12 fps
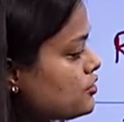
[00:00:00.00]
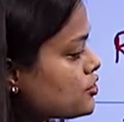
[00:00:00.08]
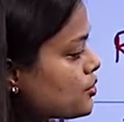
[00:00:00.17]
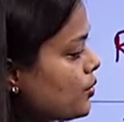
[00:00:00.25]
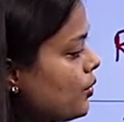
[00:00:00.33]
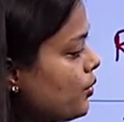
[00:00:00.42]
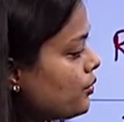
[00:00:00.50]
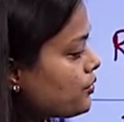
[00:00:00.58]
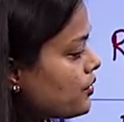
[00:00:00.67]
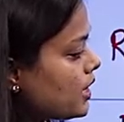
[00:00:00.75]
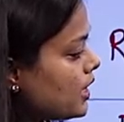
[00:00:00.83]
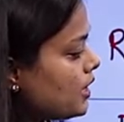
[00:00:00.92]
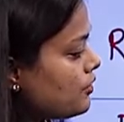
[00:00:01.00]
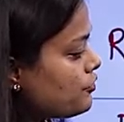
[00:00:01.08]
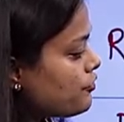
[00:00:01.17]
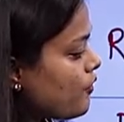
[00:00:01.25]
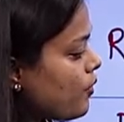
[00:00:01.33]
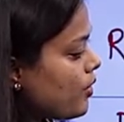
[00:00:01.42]
Two, three,
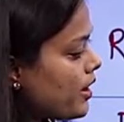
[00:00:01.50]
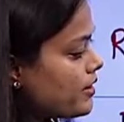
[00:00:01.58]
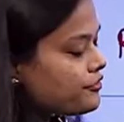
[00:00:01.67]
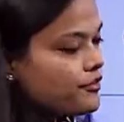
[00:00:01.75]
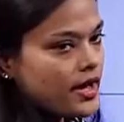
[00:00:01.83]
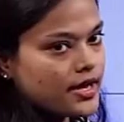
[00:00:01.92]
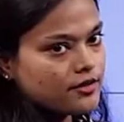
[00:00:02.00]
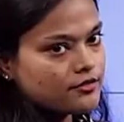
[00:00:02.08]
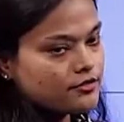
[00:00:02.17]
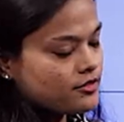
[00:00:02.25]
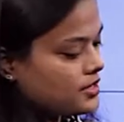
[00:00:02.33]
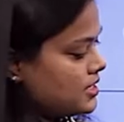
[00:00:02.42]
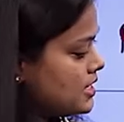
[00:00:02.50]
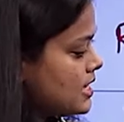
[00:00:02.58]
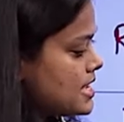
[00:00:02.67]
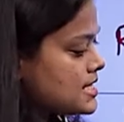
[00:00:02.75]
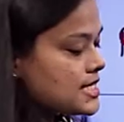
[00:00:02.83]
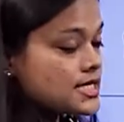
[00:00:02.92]
four, and 5.
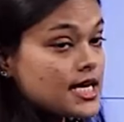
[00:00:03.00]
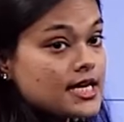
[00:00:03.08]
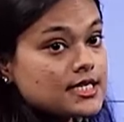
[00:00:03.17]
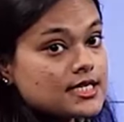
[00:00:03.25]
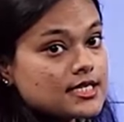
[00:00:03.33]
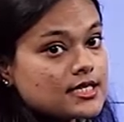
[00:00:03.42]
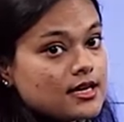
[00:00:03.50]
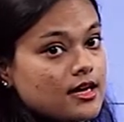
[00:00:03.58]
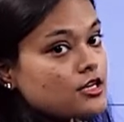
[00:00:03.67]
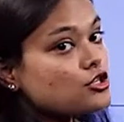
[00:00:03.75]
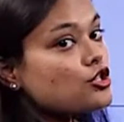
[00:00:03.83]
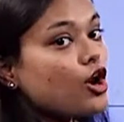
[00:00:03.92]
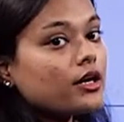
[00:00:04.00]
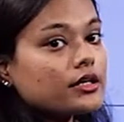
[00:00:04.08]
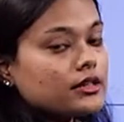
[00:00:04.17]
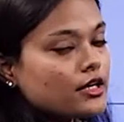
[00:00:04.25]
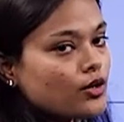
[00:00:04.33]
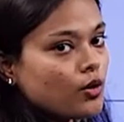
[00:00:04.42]
6 is not
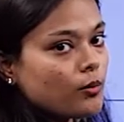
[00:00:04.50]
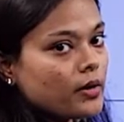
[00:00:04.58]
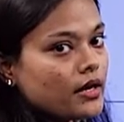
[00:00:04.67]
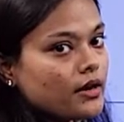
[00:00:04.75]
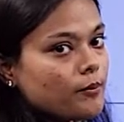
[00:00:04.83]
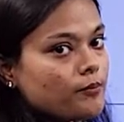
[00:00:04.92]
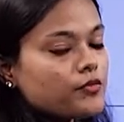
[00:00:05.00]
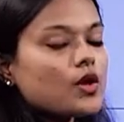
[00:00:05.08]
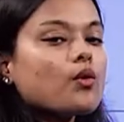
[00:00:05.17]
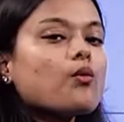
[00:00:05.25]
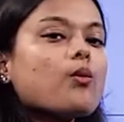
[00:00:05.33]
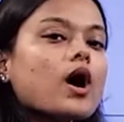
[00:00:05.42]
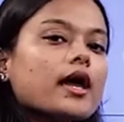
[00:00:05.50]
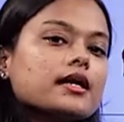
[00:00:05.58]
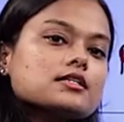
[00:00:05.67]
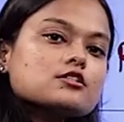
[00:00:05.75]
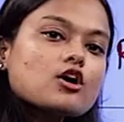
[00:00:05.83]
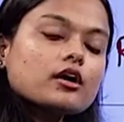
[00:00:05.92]
in the domain. Why
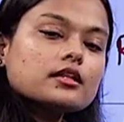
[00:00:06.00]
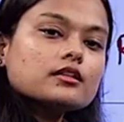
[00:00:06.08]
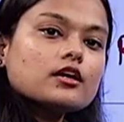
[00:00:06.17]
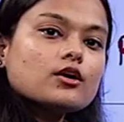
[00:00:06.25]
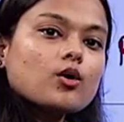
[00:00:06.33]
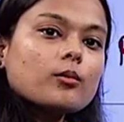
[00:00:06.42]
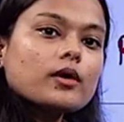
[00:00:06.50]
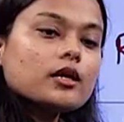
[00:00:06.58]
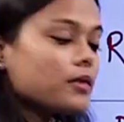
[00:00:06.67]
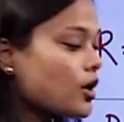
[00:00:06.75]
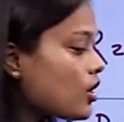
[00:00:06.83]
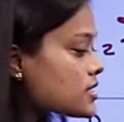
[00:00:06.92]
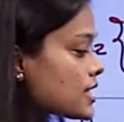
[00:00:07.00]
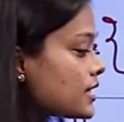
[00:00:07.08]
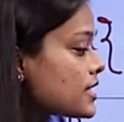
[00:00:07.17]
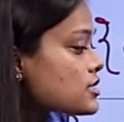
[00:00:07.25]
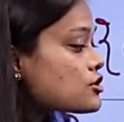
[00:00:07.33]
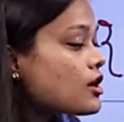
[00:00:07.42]
it is not in the domain? Because
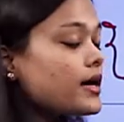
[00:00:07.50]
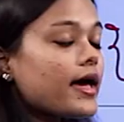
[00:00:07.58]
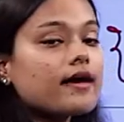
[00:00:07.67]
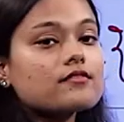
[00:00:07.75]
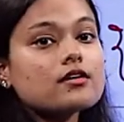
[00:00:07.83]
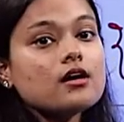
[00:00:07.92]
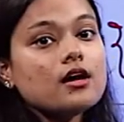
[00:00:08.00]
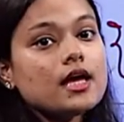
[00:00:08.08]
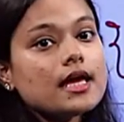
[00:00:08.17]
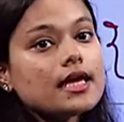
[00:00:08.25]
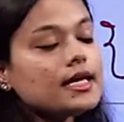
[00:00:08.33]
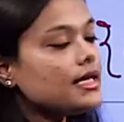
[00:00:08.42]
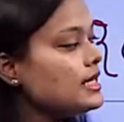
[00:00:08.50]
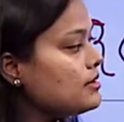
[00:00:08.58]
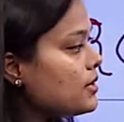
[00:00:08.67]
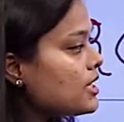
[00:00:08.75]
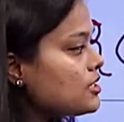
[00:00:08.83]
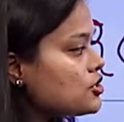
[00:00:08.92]
it does not have a
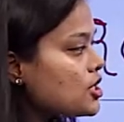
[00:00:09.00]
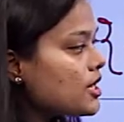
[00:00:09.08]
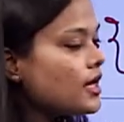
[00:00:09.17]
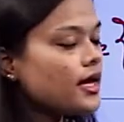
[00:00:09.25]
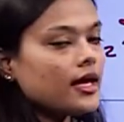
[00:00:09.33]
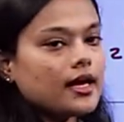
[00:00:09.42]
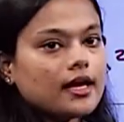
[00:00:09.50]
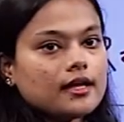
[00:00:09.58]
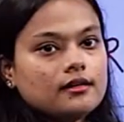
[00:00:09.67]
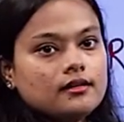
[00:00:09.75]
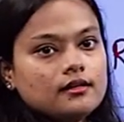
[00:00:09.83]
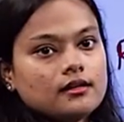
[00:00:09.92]
image in